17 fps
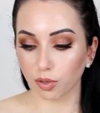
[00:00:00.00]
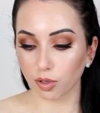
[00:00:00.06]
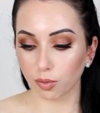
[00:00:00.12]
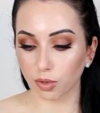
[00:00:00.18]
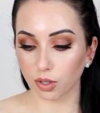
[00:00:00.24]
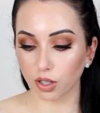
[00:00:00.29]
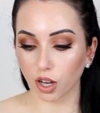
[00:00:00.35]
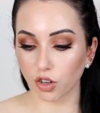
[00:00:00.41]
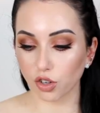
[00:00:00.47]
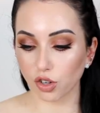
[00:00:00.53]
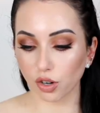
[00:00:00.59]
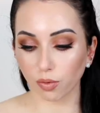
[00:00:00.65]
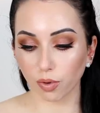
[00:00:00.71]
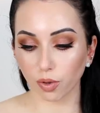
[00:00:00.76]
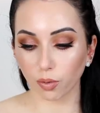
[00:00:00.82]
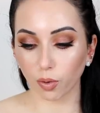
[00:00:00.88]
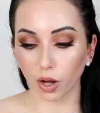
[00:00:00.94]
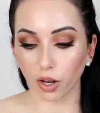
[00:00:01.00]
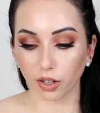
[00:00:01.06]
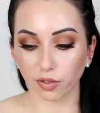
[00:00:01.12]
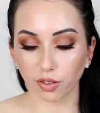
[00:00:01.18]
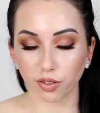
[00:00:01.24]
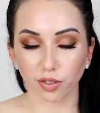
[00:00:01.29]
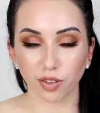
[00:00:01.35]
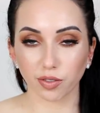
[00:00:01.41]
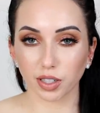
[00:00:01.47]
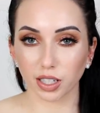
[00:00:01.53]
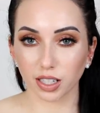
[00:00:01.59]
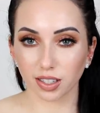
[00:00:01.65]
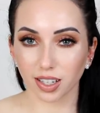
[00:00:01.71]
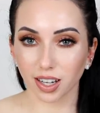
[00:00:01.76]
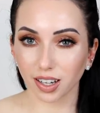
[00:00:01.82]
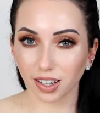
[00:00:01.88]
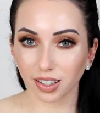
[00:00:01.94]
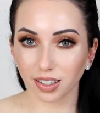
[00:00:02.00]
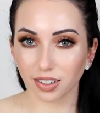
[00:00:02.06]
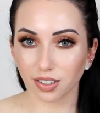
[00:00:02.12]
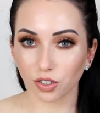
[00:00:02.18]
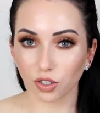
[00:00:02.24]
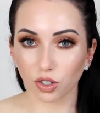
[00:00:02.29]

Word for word: supposed to massage it in with water for fifteen seconds.